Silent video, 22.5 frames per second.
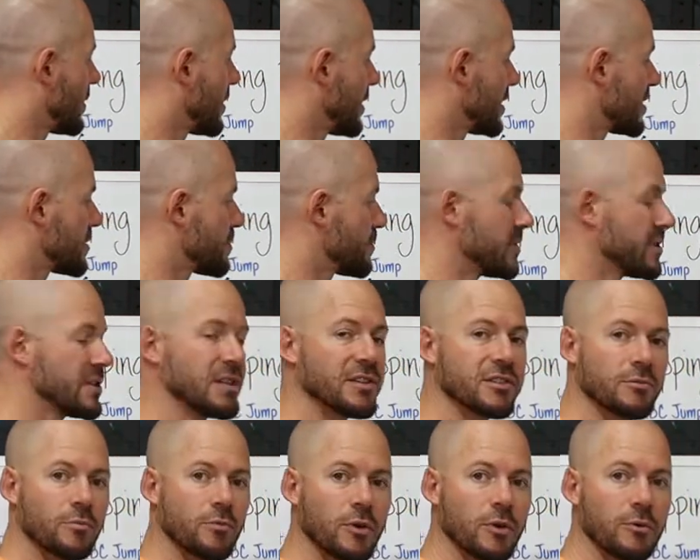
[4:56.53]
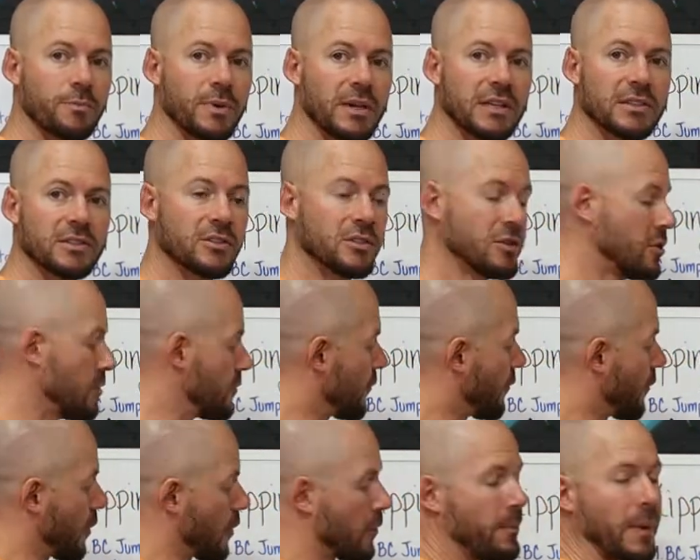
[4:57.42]
this position will be too
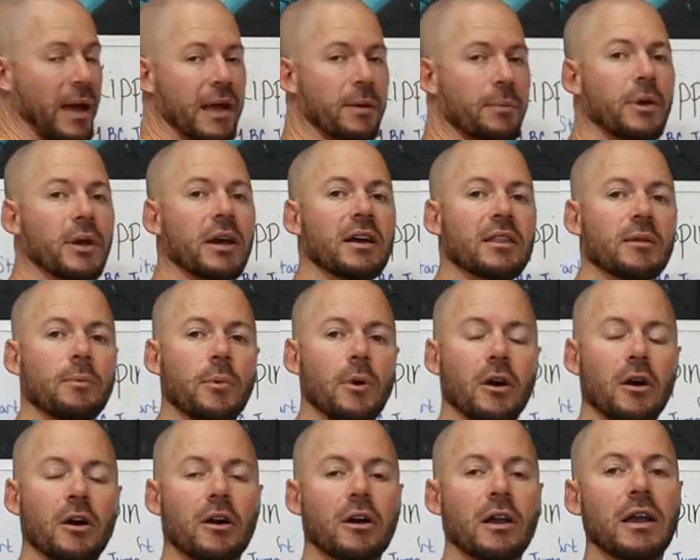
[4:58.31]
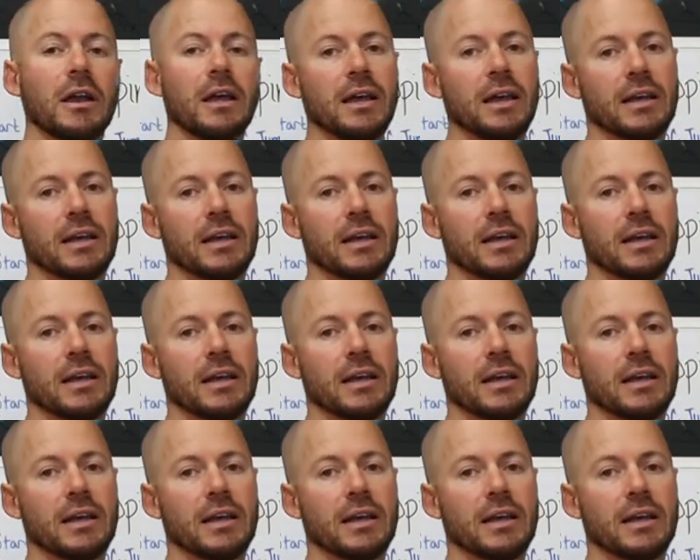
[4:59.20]
far back behind the bar,